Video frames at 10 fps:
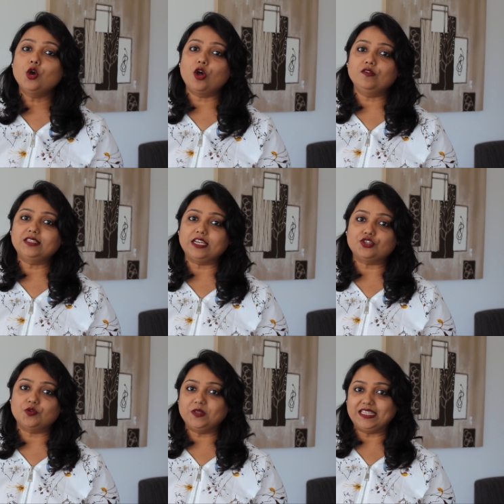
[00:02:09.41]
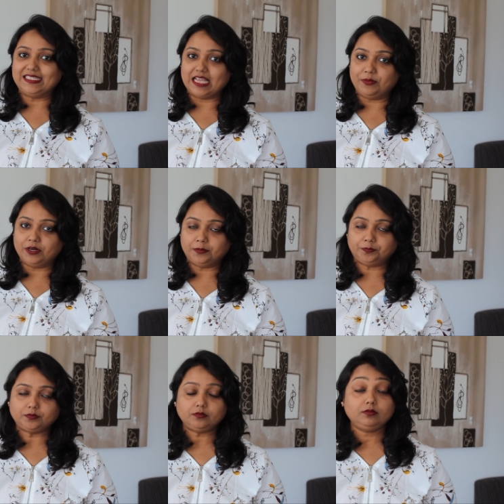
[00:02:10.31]
conversation with the examiner.
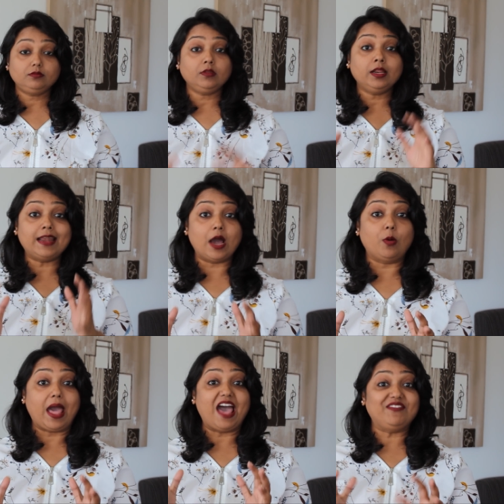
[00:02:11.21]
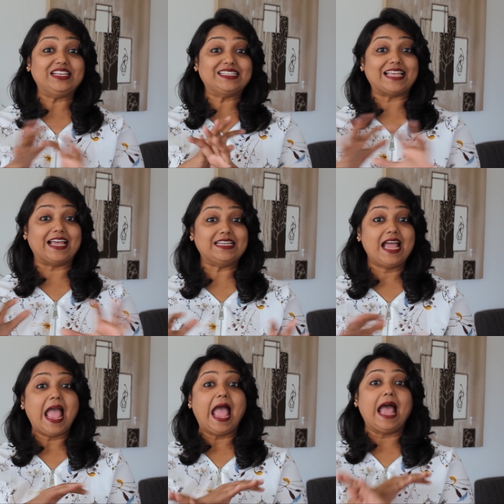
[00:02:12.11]
Now, having said